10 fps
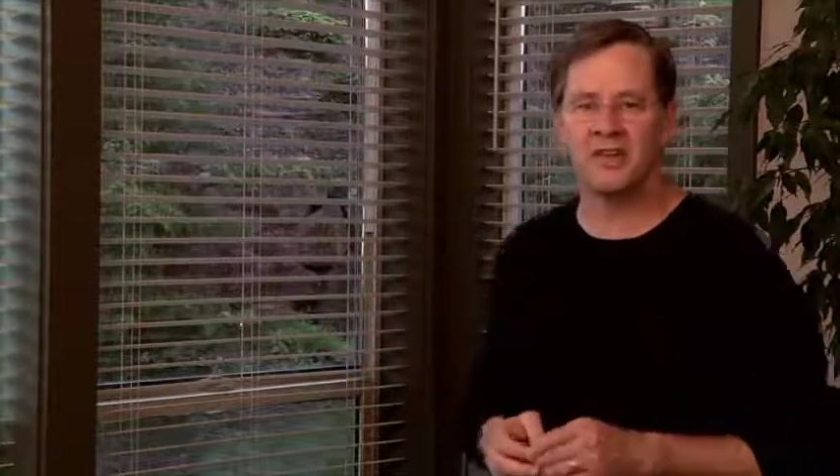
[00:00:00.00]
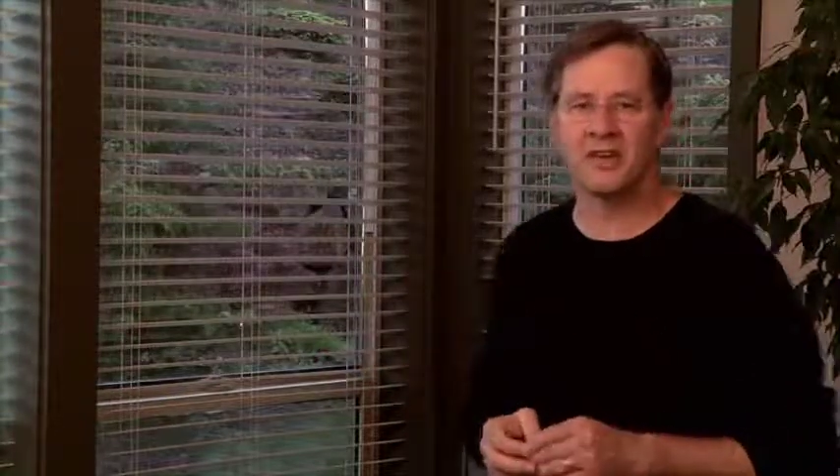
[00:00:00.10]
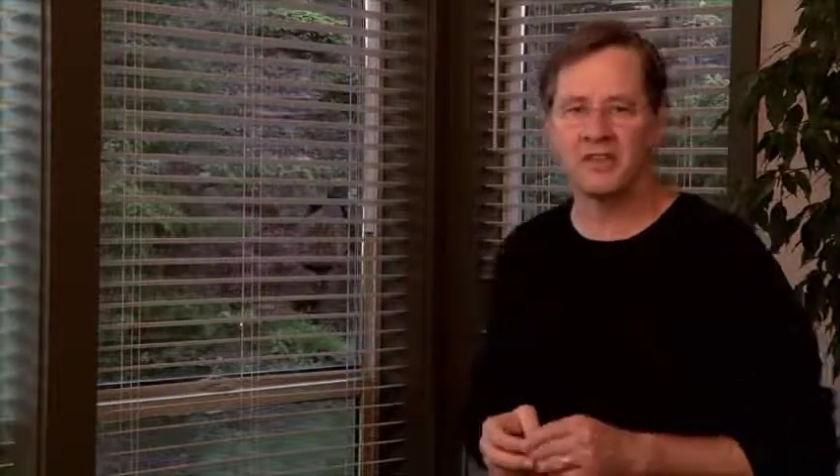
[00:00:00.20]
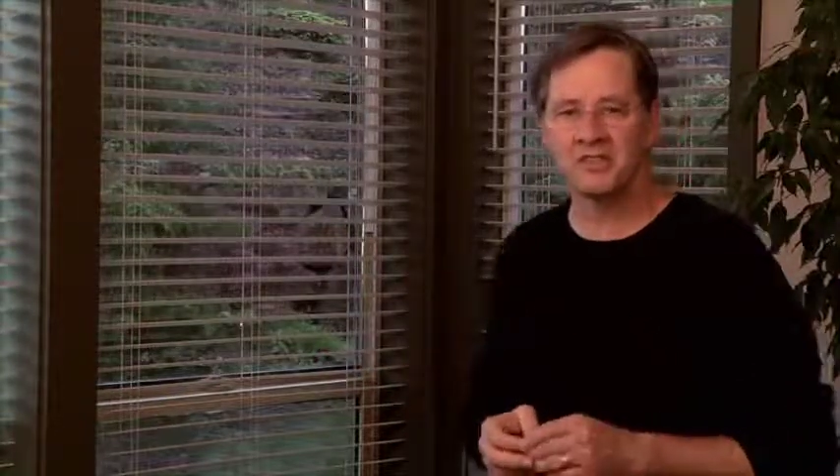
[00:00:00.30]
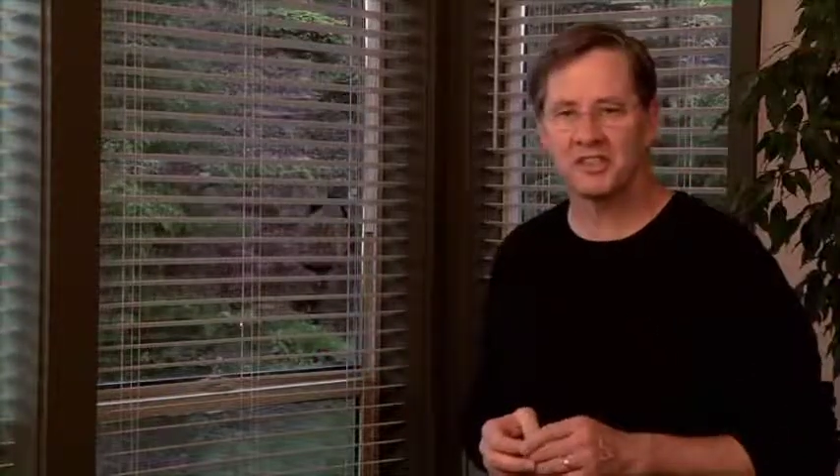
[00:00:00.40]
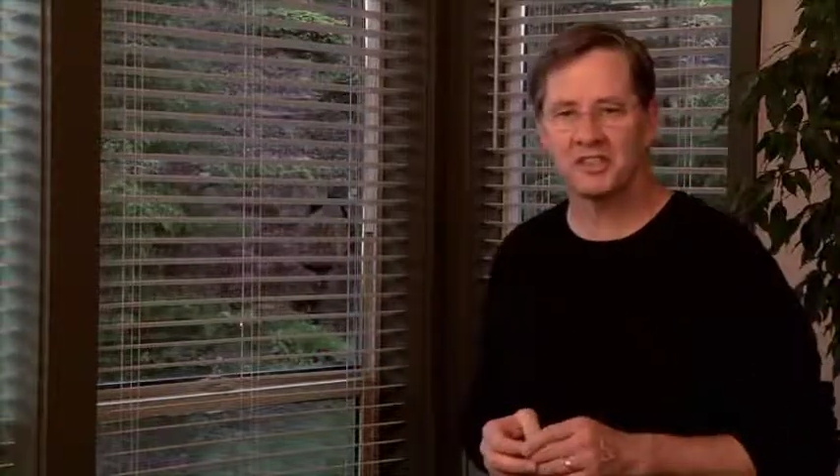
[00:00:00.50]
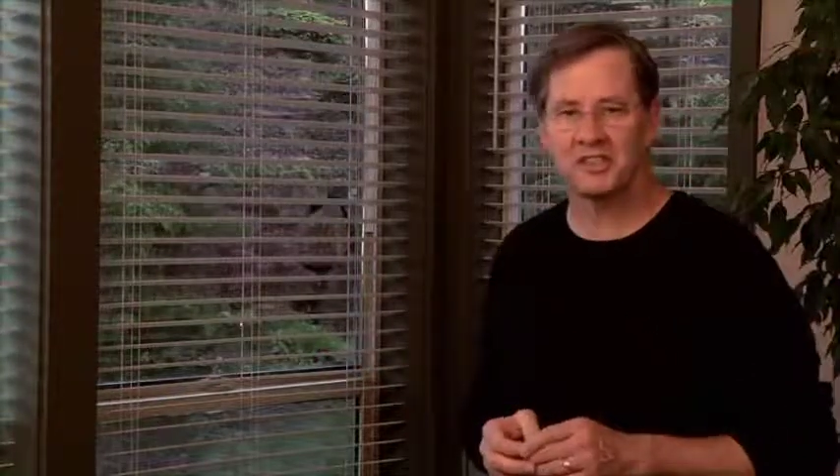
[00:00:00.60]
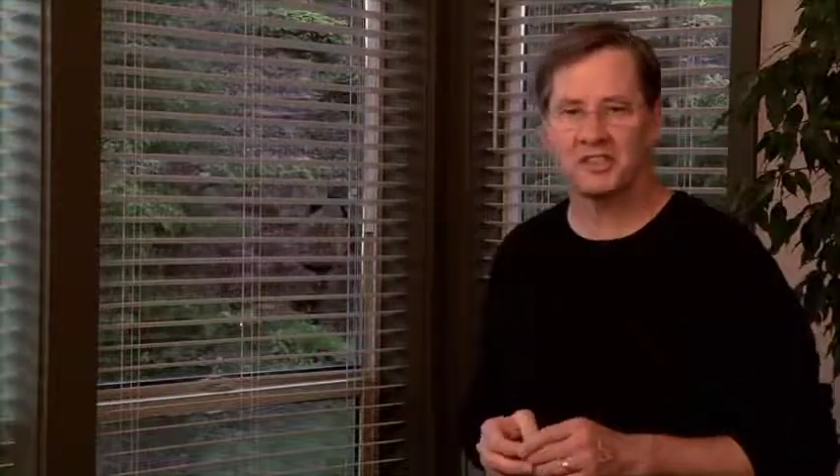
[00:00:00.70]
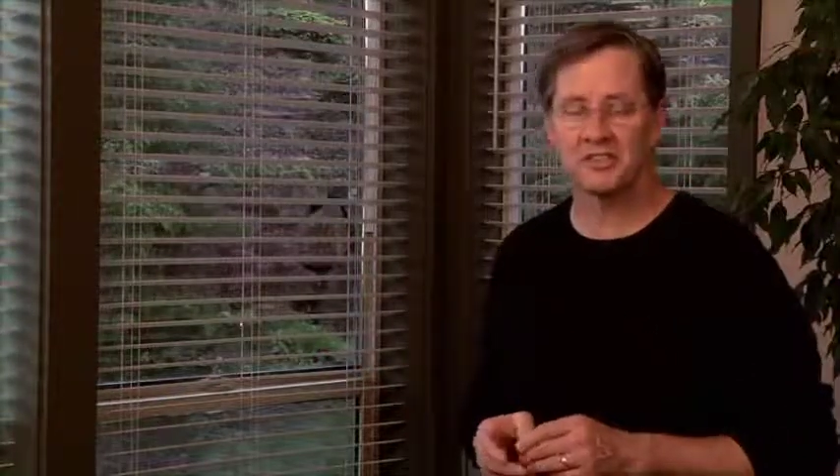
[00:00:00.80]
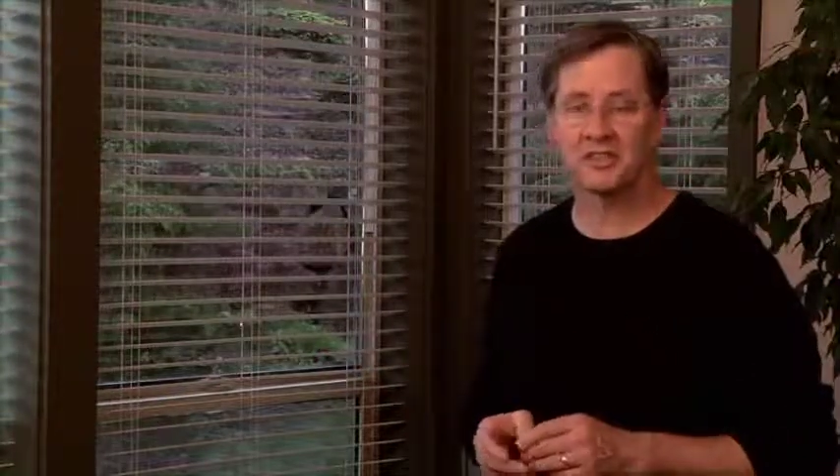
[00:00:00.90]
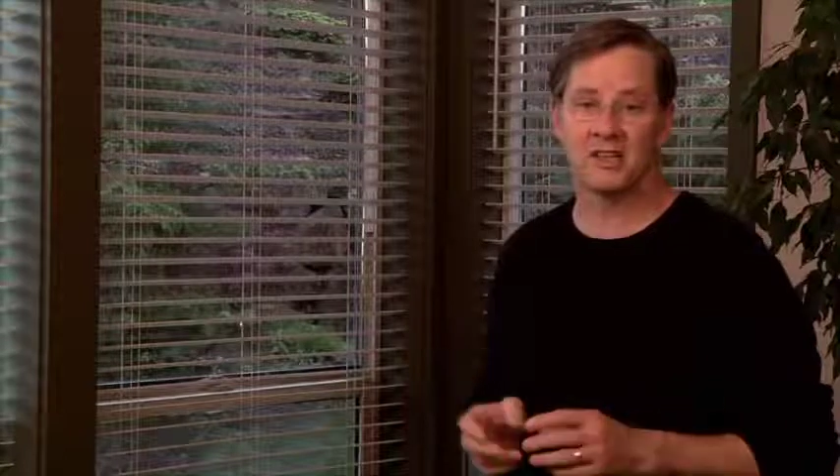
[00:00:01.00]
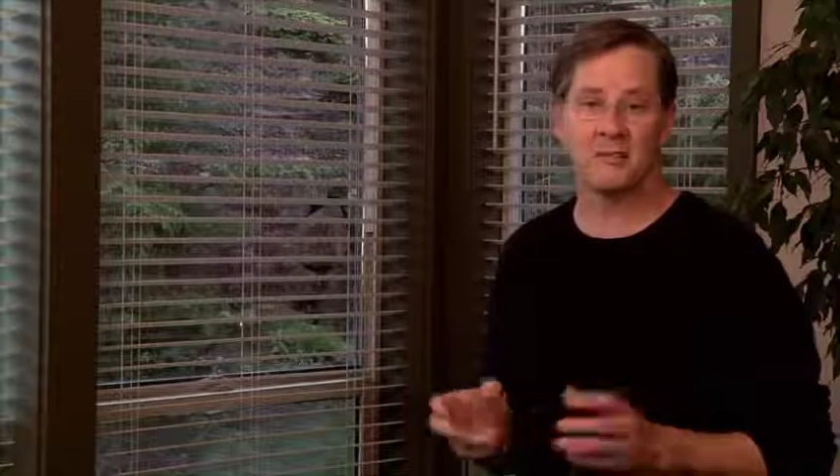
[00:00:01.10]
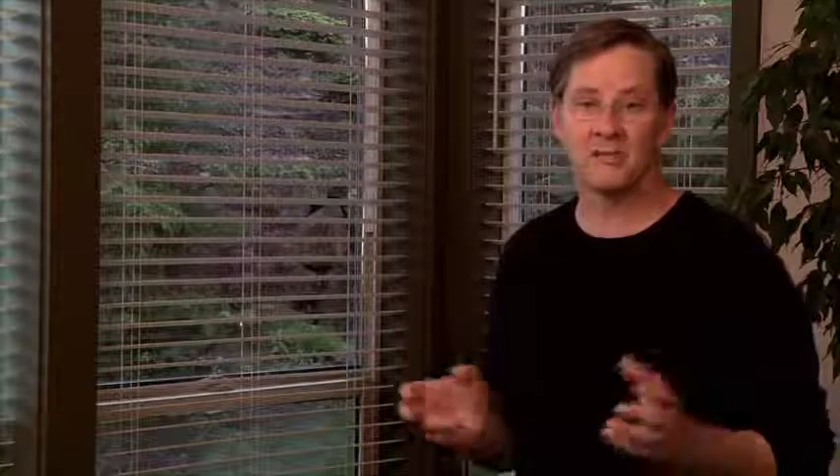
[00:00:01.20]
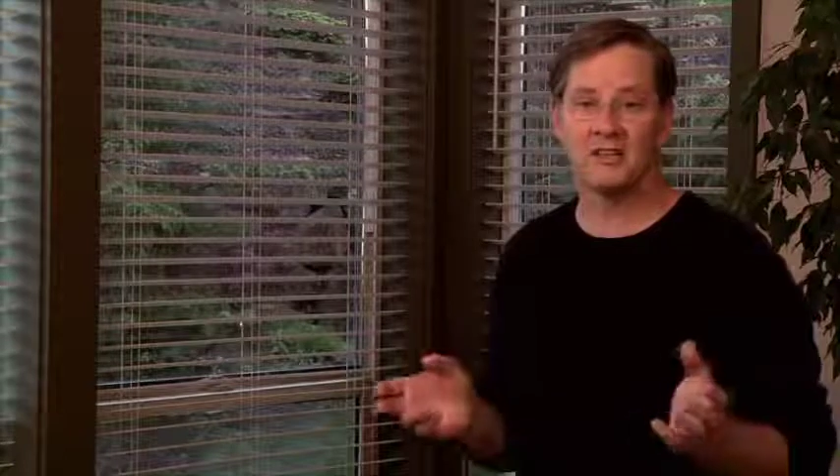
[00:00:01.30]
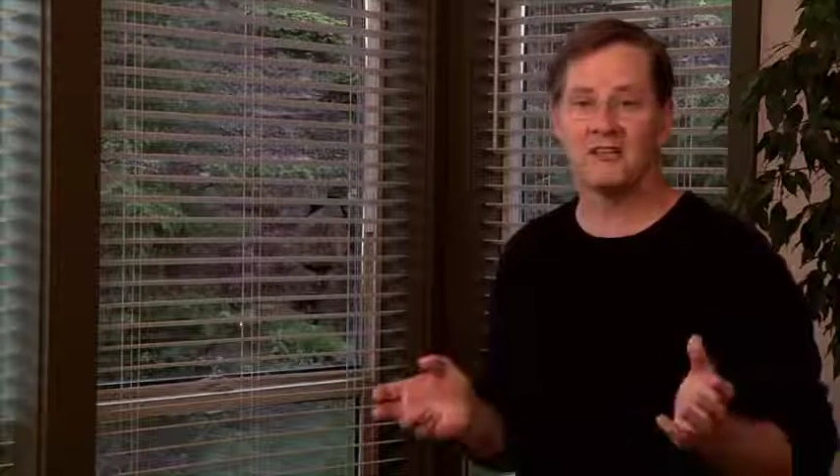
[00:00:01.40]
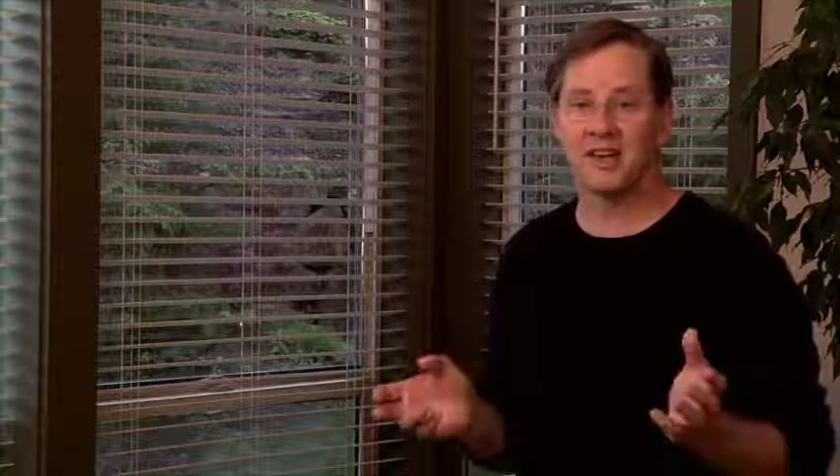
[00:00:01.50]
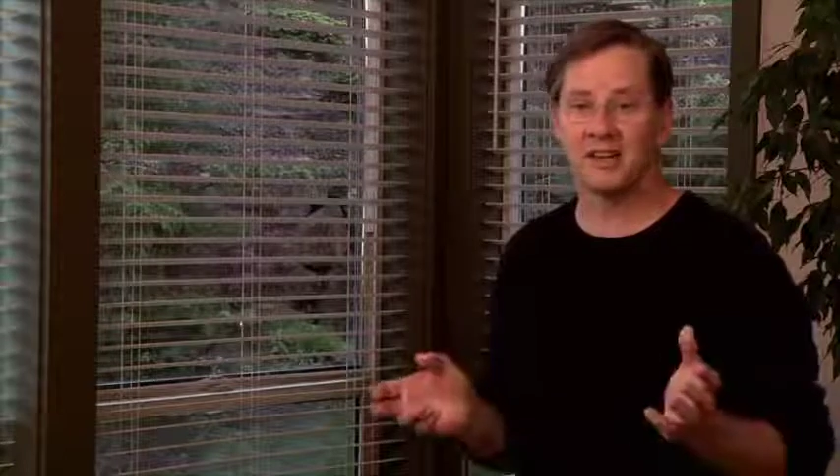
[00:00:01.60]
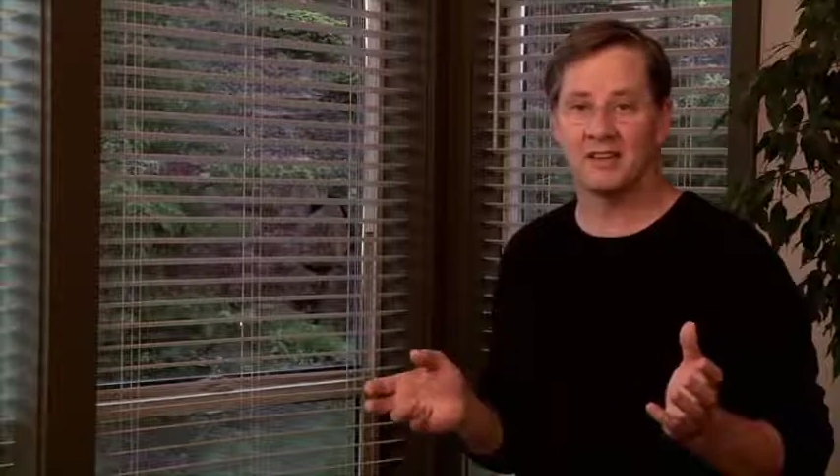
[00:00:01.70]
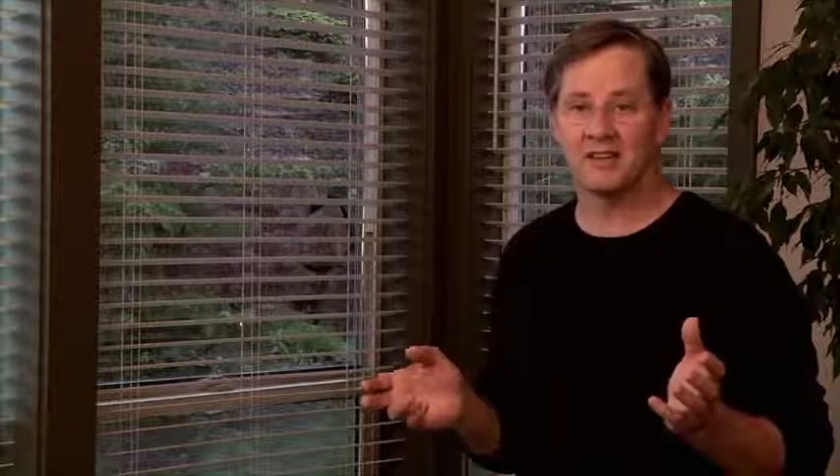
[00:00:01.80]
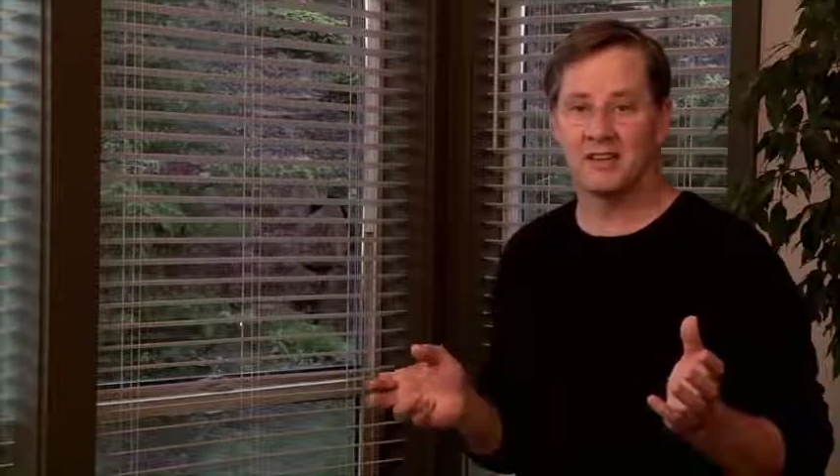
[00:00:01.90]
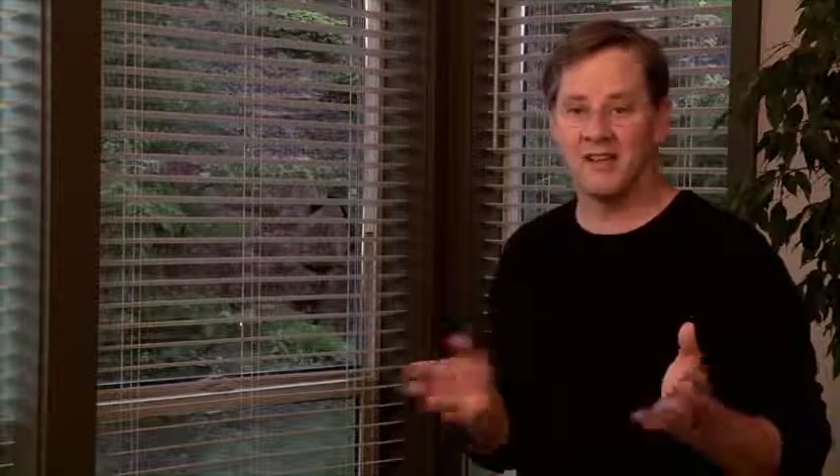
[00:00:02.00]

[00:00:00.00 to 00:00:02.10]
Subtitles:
consonant cluster can be divided,